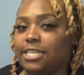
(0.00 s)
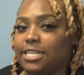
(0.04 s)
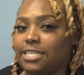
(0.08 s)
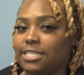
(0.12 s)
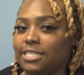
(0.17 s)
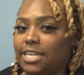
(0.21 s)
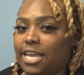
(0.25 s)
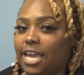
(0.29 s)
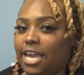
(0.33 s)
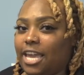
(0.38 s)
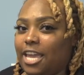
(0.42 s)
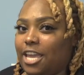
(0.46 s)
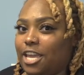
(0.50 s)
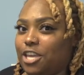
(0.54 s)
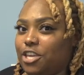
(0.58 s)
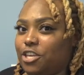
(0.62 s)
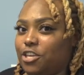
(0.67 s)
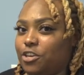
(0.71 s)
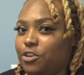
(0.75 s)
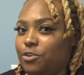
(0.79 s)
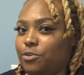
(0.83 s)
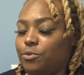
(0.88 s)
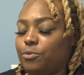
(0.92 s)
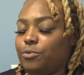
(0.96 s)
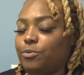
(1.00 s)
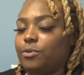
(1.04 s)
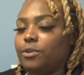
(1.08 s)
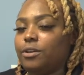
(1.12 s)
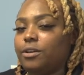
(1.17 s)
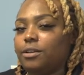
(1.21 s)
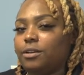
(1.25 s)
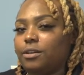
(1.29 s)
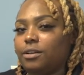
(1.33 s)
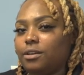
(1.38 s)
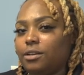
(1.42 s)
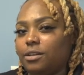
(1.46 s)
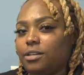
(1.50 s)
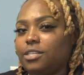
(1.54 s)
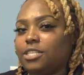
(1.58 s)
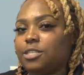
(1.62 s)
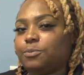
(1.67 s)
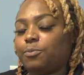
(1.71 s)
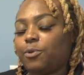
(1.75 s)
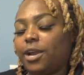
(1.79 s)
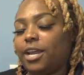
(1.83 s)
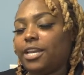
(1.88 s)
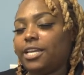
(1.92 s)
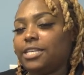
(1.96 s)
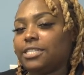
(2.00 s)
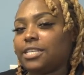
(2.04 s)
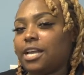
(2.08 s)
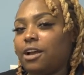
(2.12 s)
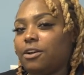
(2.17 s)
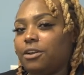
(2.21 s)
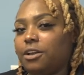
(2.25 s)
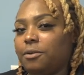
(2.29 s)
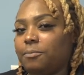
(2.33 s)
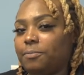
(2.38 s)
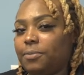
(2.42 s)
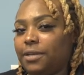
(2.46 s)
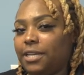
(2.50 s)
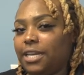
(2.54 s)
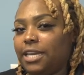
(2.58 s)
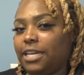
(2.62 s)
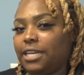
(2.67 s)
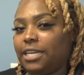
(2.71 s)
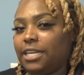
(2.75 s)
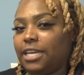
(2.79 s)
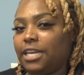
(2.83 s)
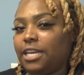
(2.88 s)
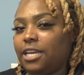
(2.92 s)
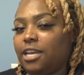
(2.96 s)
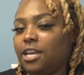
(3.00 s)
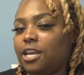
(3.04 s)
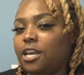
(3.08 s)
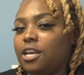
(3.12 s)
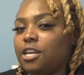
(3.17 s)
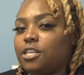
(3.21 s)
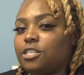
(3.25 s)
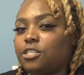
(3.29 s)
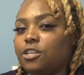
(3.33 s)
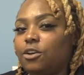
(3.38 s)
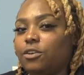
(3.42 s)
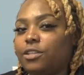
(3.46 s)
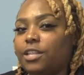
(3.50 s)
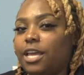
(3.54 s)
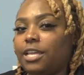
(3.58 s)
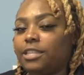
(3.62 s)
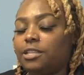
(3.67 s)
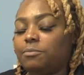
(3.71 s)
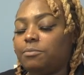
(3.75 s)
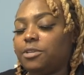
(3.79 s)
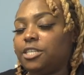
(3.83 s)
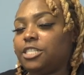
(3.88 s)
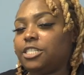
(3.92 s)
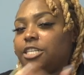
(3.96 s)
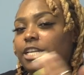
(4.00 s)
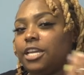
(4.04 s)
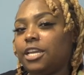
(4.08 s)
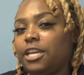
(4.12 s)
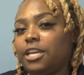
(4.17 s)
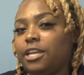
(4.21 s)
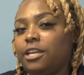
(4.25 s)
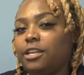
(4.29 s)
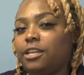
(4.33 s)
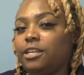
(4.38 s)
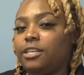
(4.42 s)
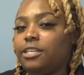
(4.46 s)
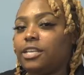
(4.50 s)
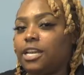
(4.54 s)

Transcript: is that you spray these out completely so that the machine